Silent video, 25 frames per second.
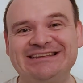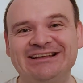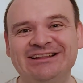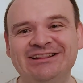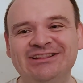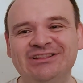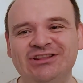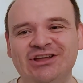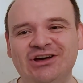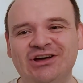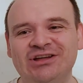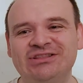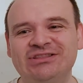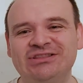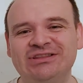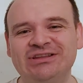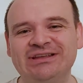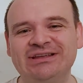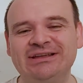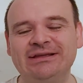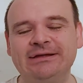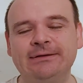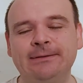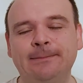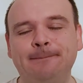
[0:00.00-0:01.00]
still not
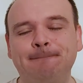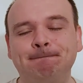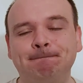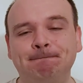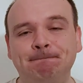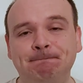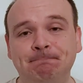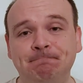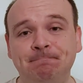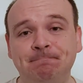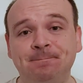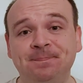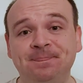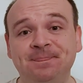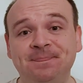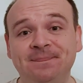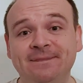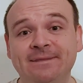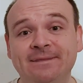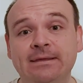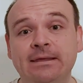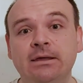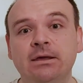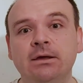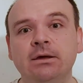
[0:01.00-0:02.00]
uh,
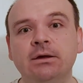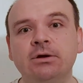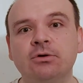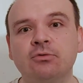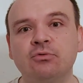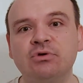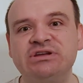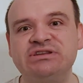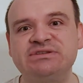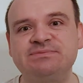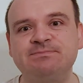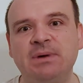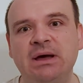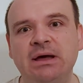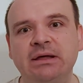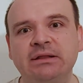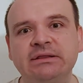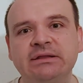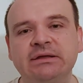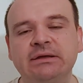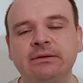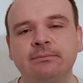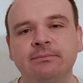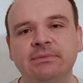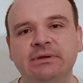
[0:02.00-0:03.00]
uh,
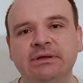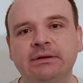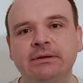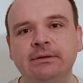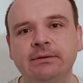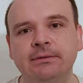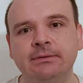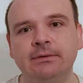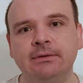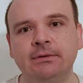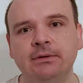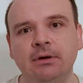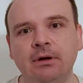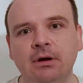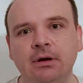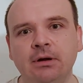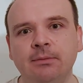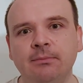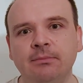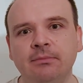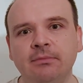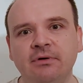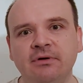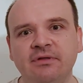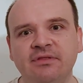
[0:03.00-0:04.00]
responding me
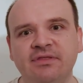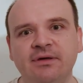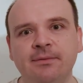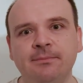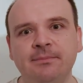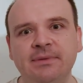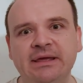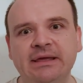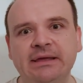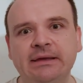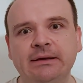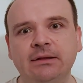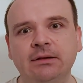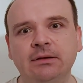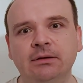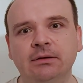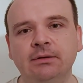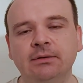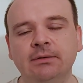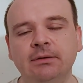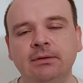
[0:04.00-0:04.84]
on, on the mail.